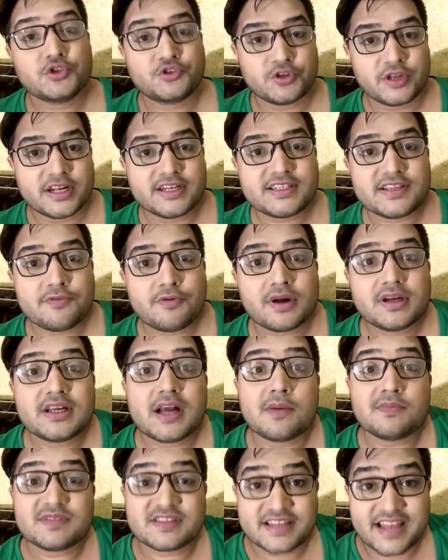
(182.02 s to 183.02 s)
so let's see what
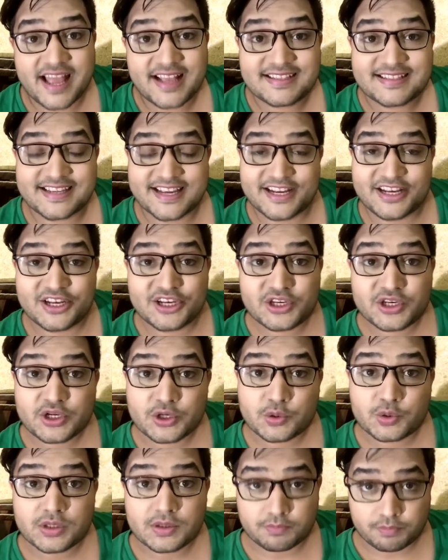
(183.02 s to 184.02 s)
comes next
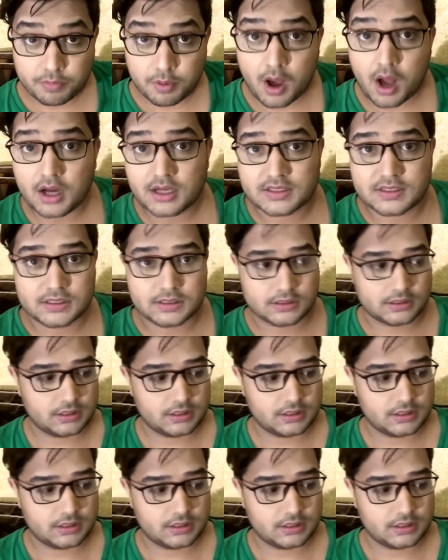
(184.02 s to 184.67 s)
into the box.